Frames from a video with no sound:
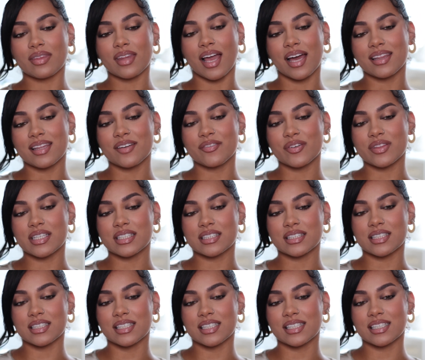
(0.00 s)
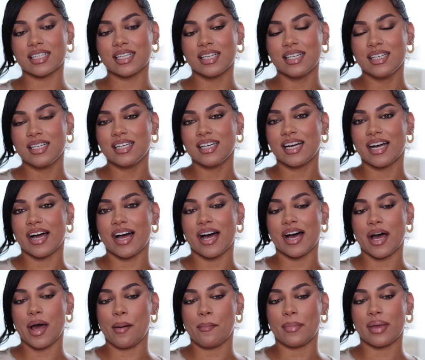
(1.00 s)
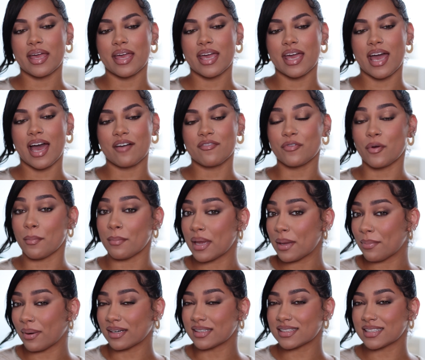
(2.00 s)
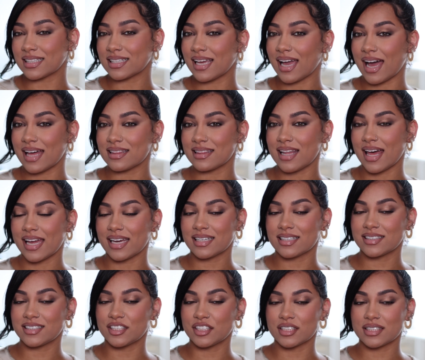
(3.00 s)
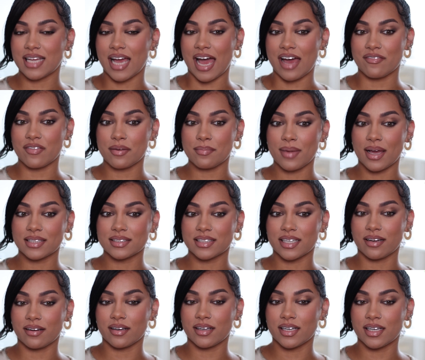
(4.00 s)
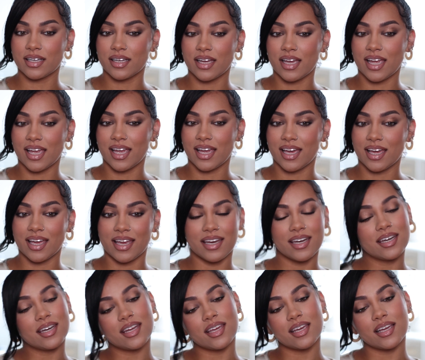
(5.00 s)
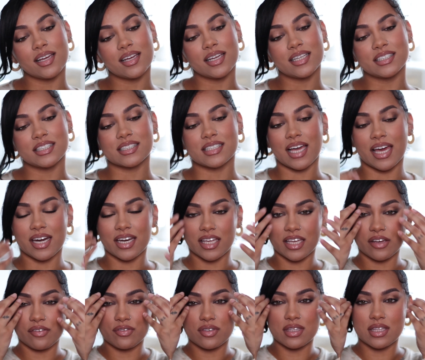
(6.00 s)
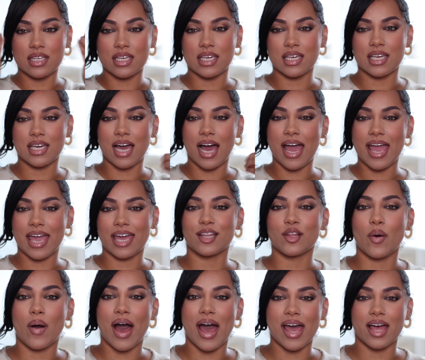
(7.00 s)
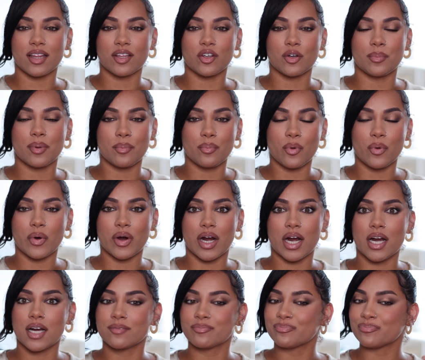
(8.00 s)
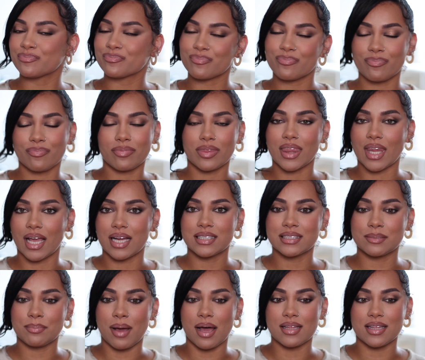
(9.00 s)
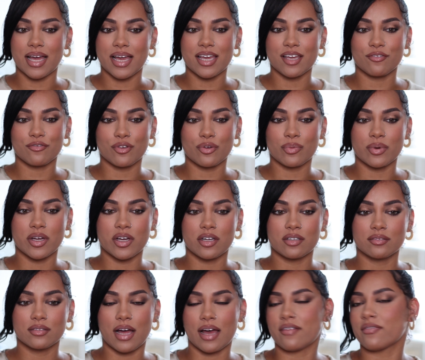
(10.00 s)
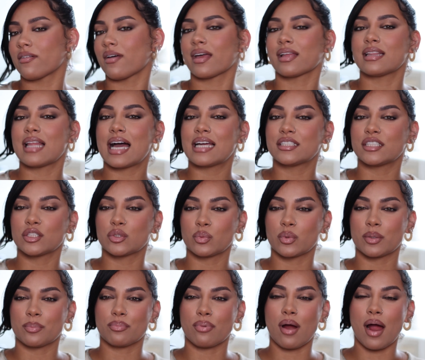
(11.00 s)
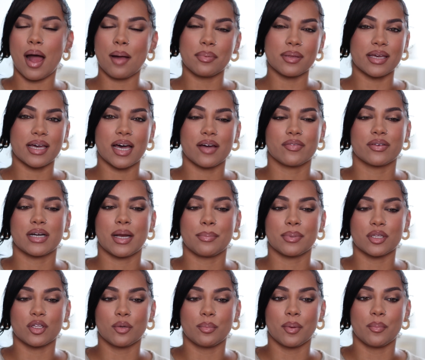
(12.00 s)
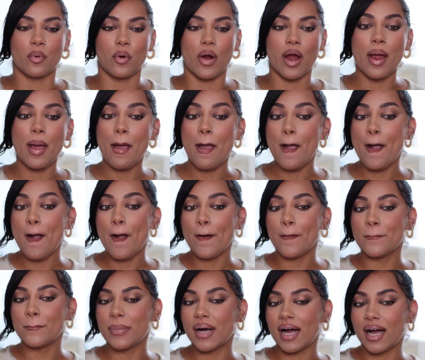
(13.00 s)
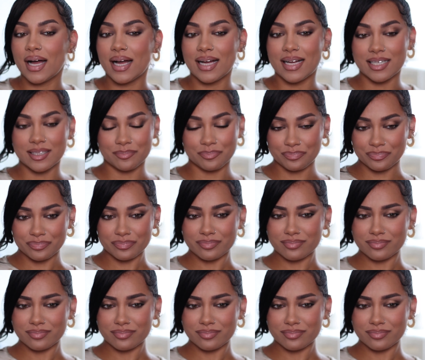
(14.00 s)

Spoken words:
I think for this look, for me personally, I like just having mascara, and it just kind of gives the halo eye a little bit more spotlight, if you will. I feel like lashes would probably cover it up a little bit more, but